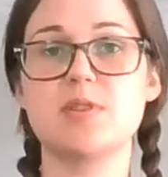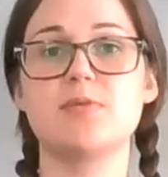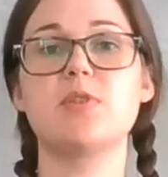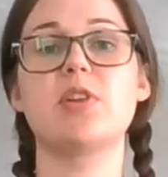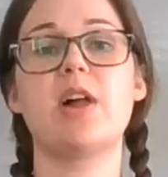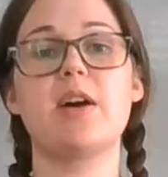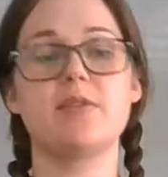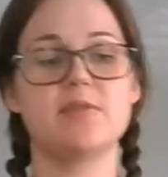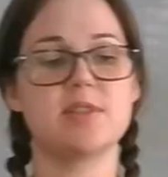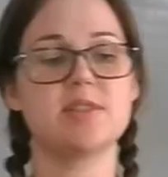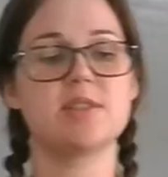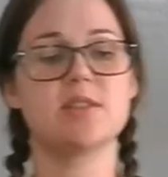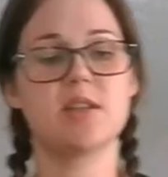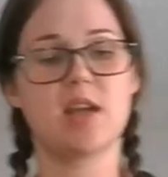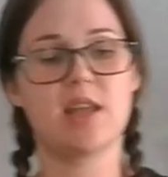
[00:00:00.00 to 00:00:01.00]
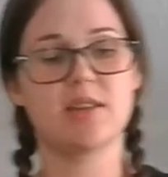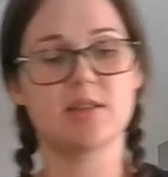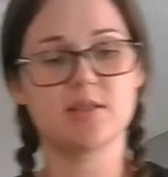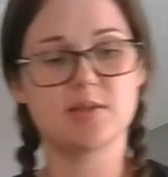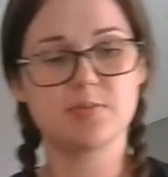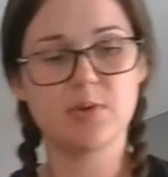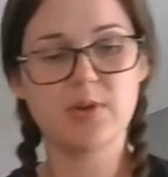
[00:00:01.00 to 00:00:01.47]
of gloves at
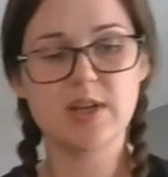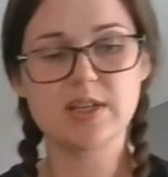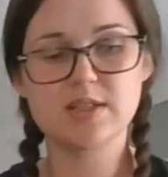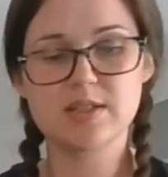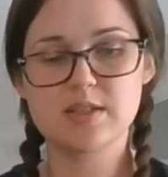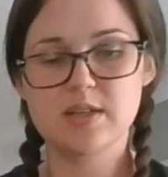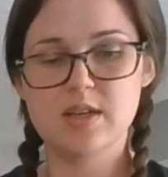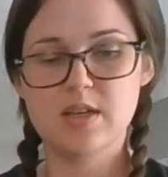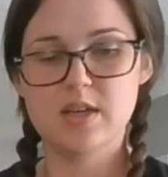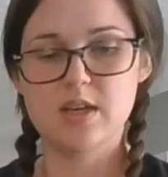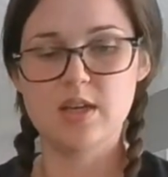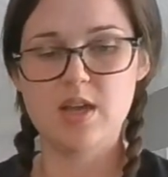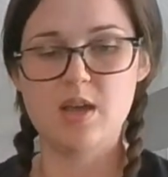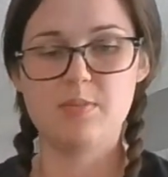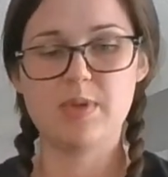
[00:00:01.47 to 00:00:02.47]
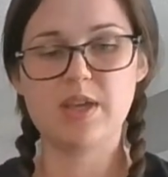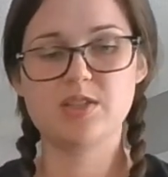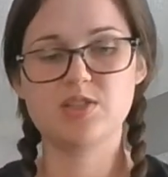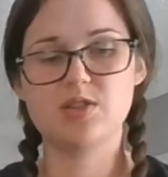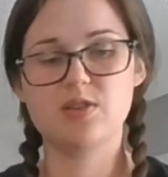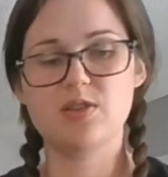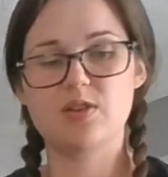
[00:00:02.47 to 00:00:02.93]
this point. Make
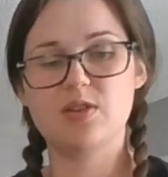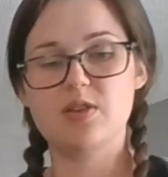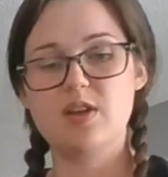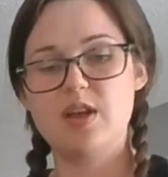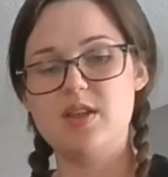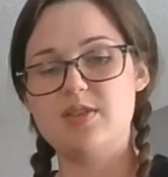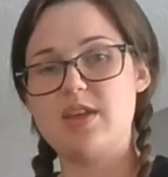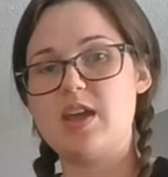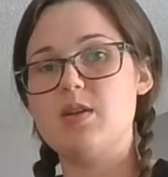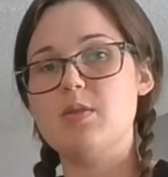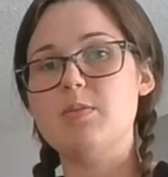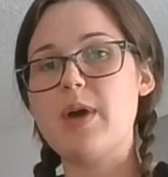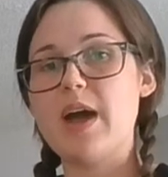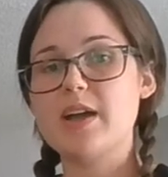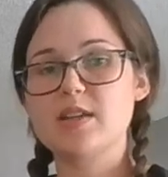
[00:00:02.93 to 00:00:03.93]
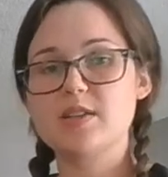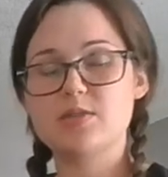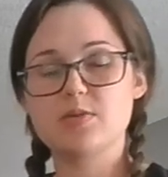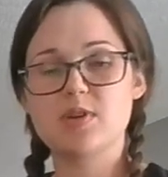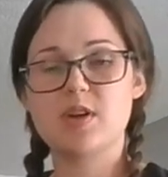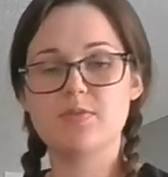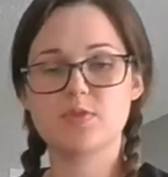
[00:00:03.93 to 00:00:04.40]
sure they are back into
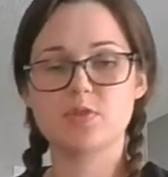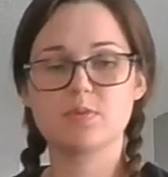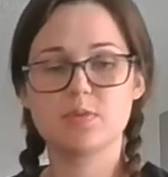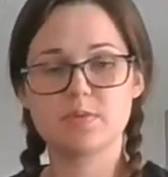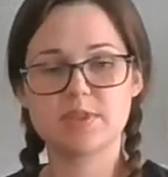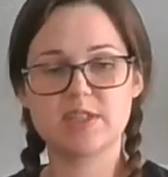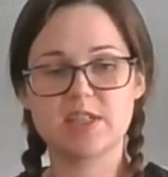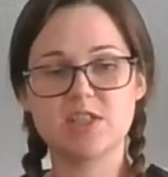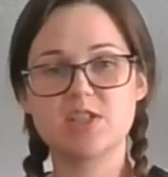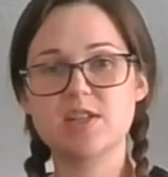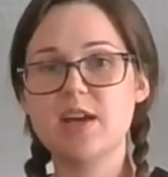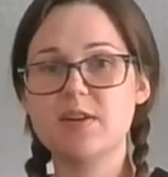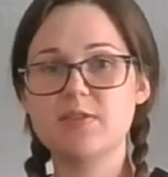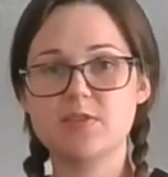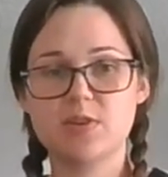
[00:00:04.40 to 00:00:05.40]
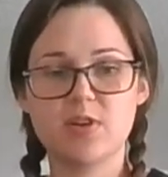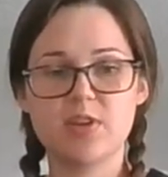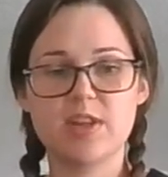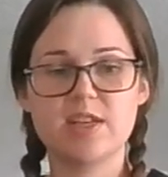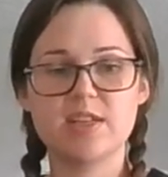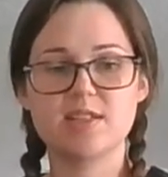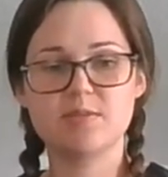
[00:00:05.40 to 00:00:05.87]
a comfortable position after all
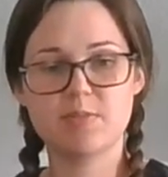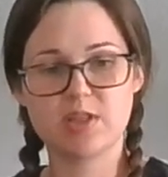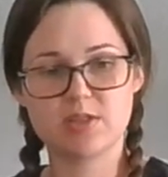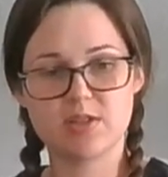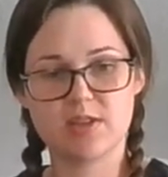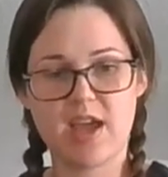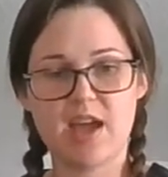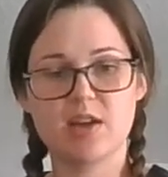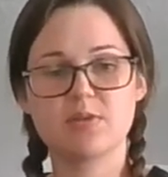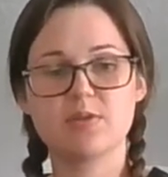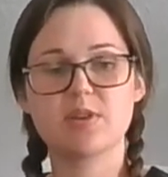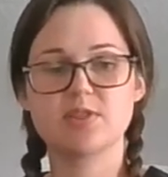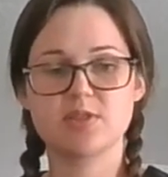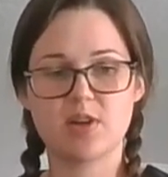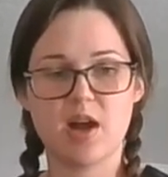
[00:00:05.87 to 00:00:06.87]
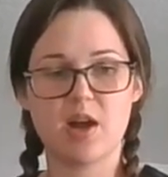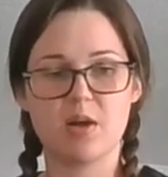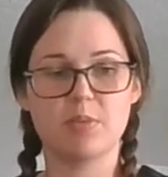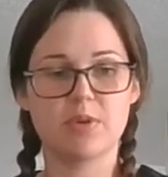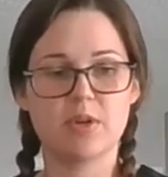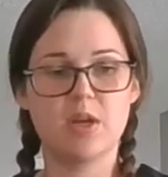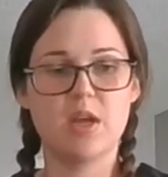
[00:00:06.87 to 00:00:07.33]
this. Make sure the handrails are
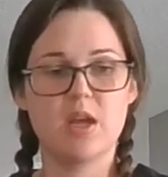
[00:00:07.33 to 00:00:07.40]
up.